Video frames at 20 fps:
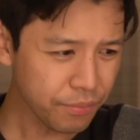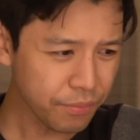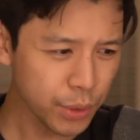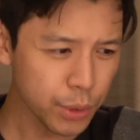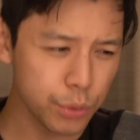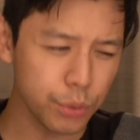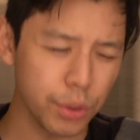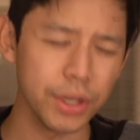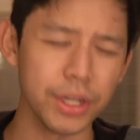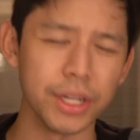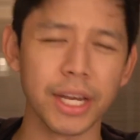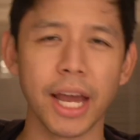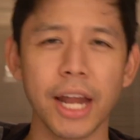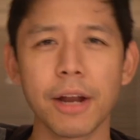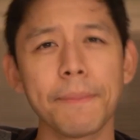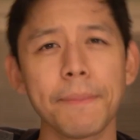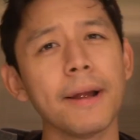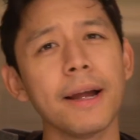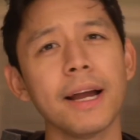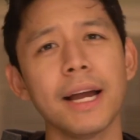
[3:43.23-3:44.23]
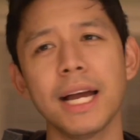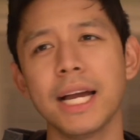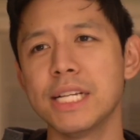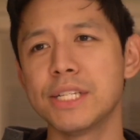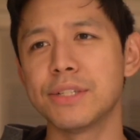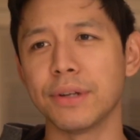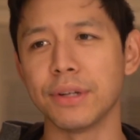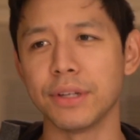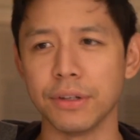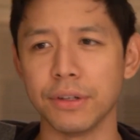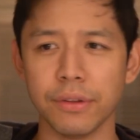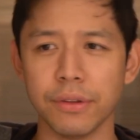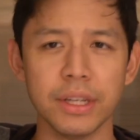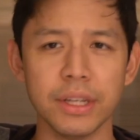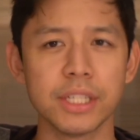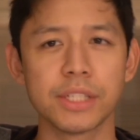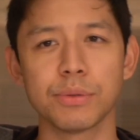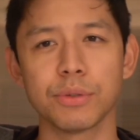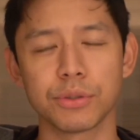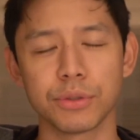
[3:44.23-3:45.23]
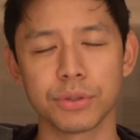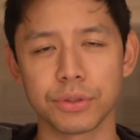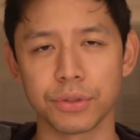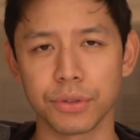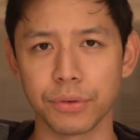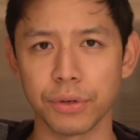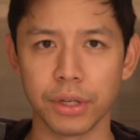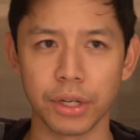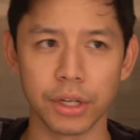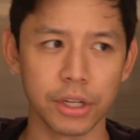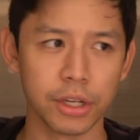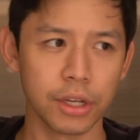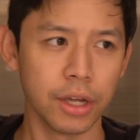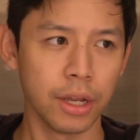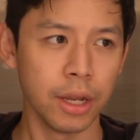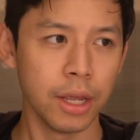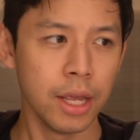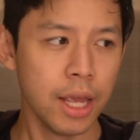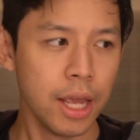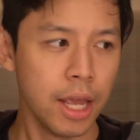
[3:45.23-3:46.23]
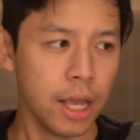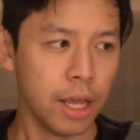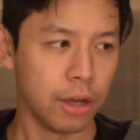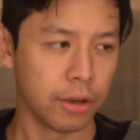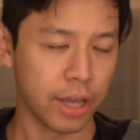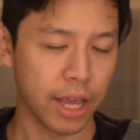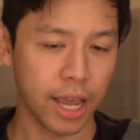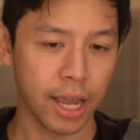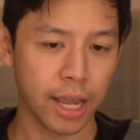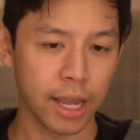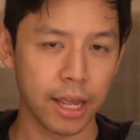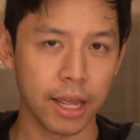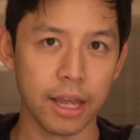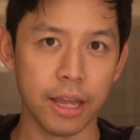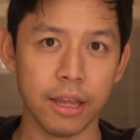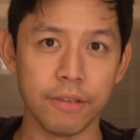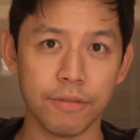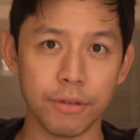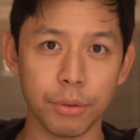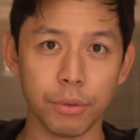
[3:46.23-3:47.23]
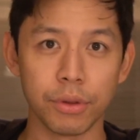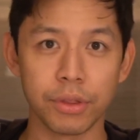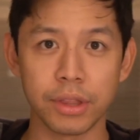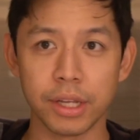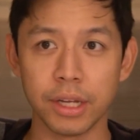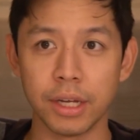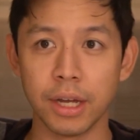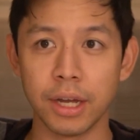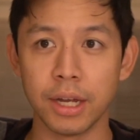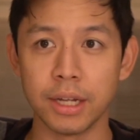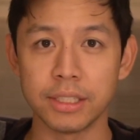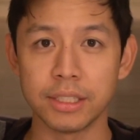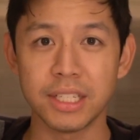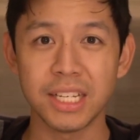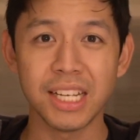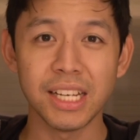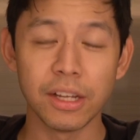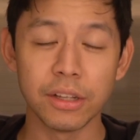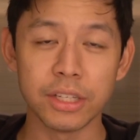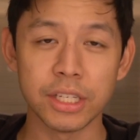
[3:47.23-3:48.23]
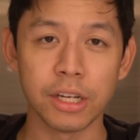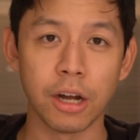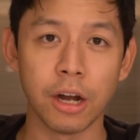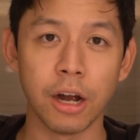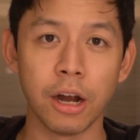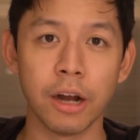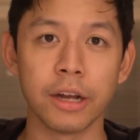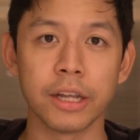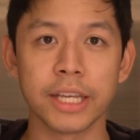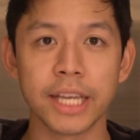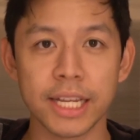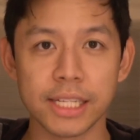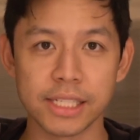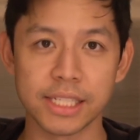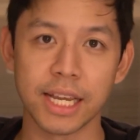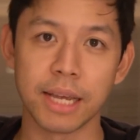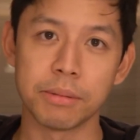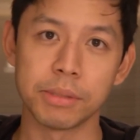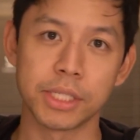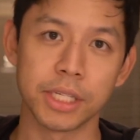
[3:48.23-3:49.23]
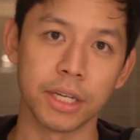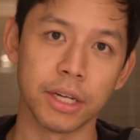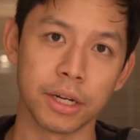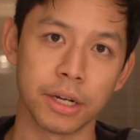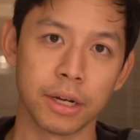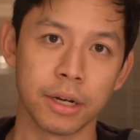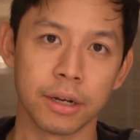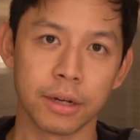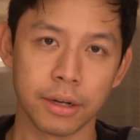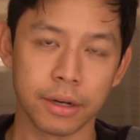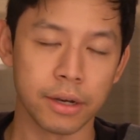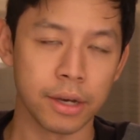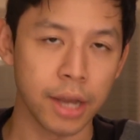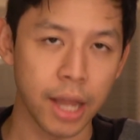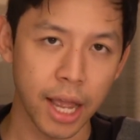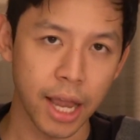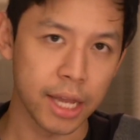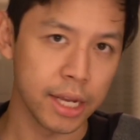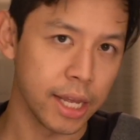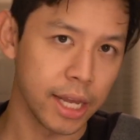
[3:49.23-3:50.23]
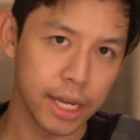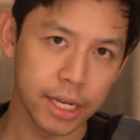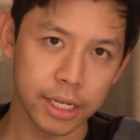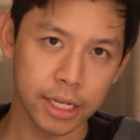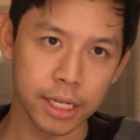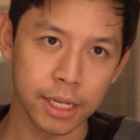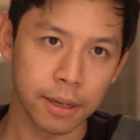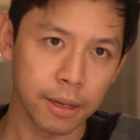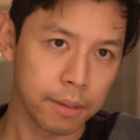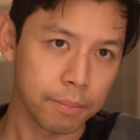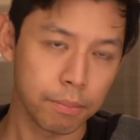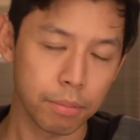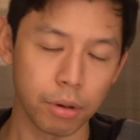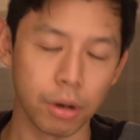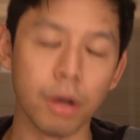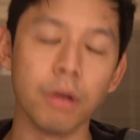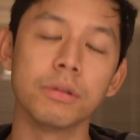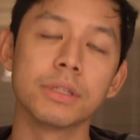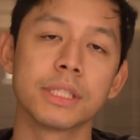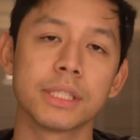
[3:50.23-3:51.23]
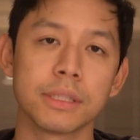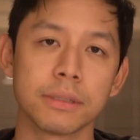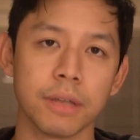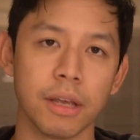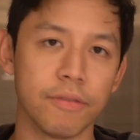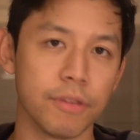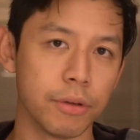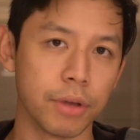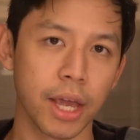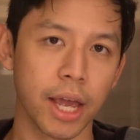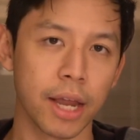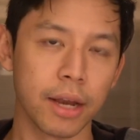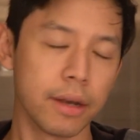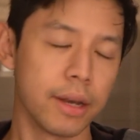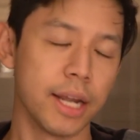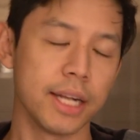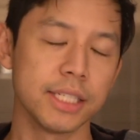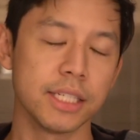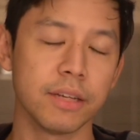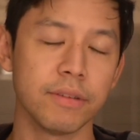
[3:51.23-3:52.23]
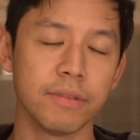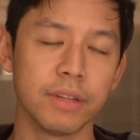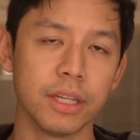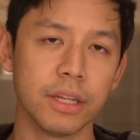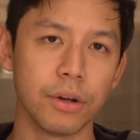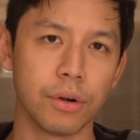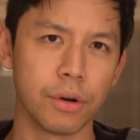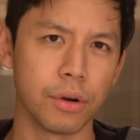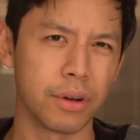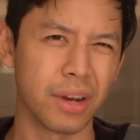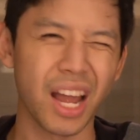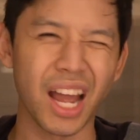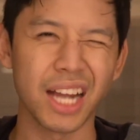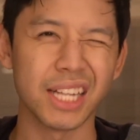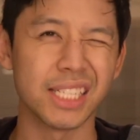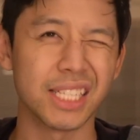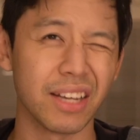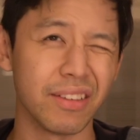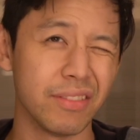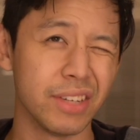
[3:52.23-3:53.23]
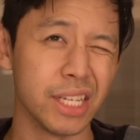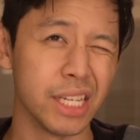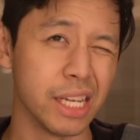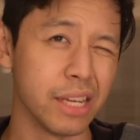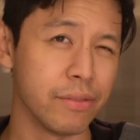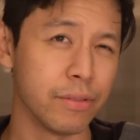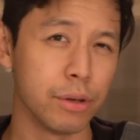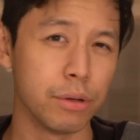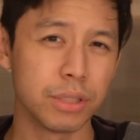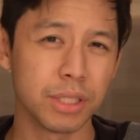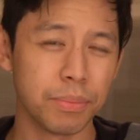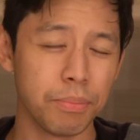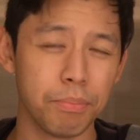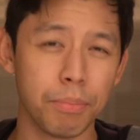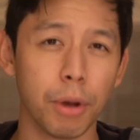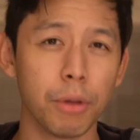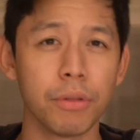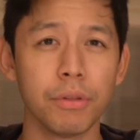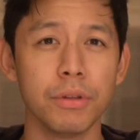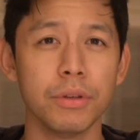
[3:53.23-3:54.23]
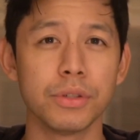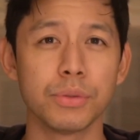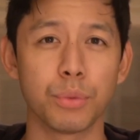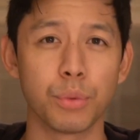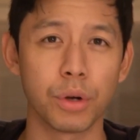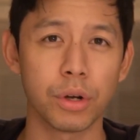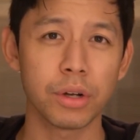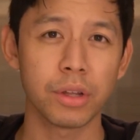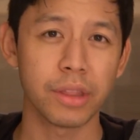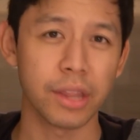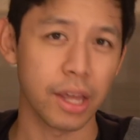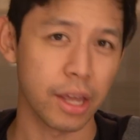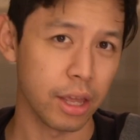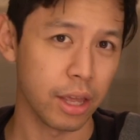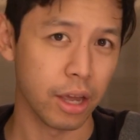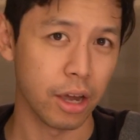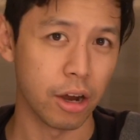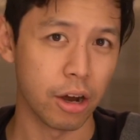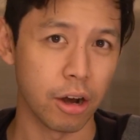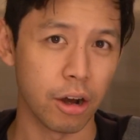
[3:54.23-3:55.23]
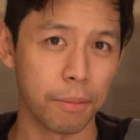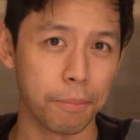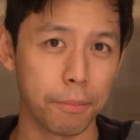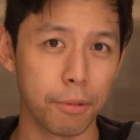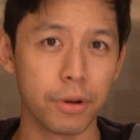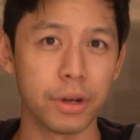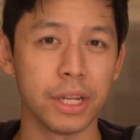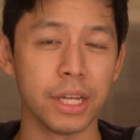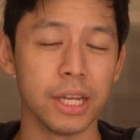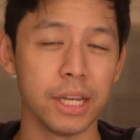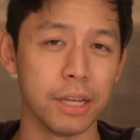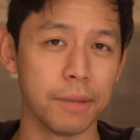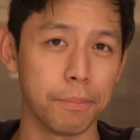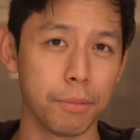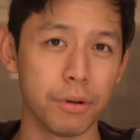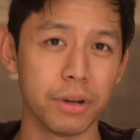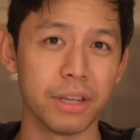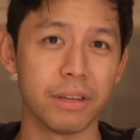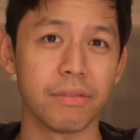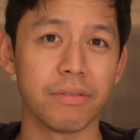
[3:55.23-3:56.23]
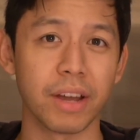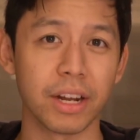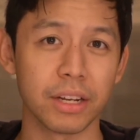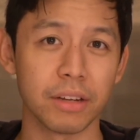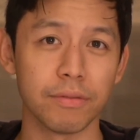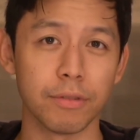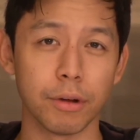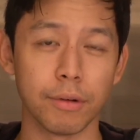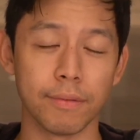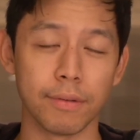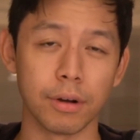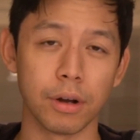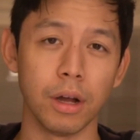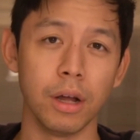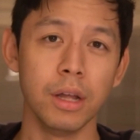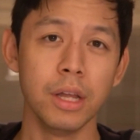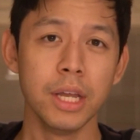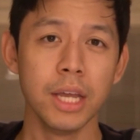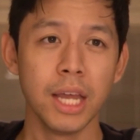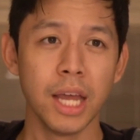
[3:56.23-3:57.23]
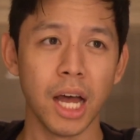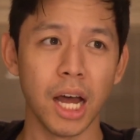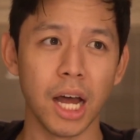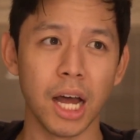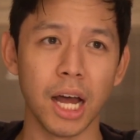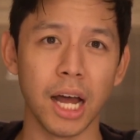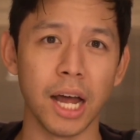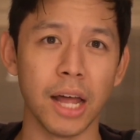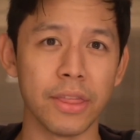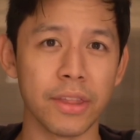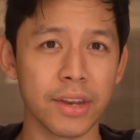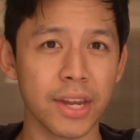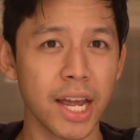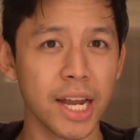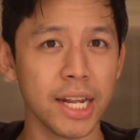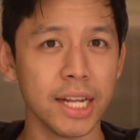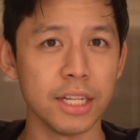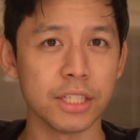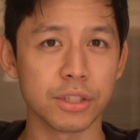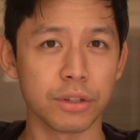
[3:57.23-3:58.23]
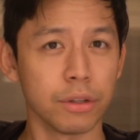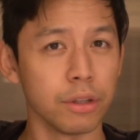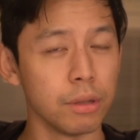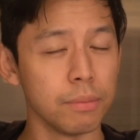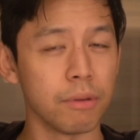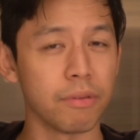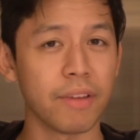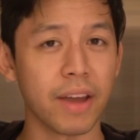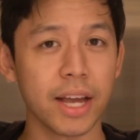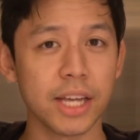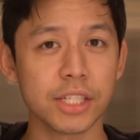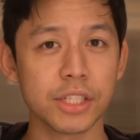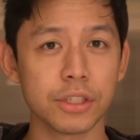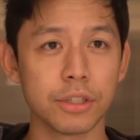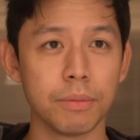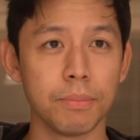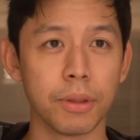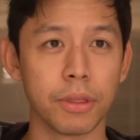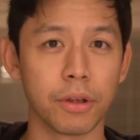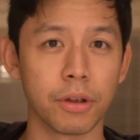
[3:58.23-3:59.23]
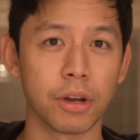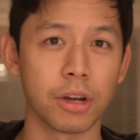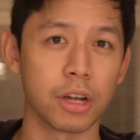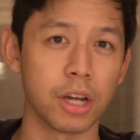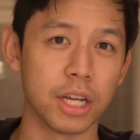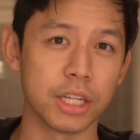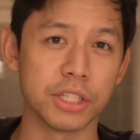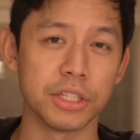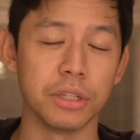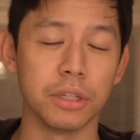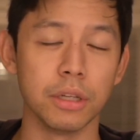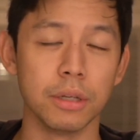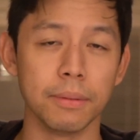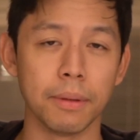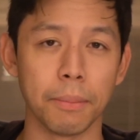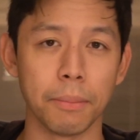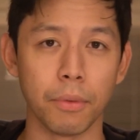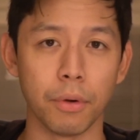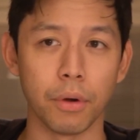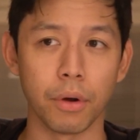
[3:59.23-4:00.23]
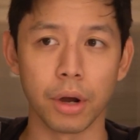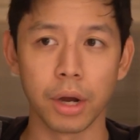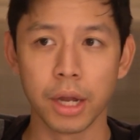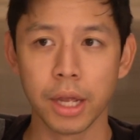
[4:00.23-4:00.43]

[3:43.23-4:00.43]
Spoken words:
do I need to get enterprise? Do I need to do this? Which ones are really good? Okay, if you want the TLDR, get Samsung 980 Pros if you can, 970 or 970 EVOs. Both of those work. They are pretty effective overall. The 980s are a little bit faster, but they're going to cost you a little bit more.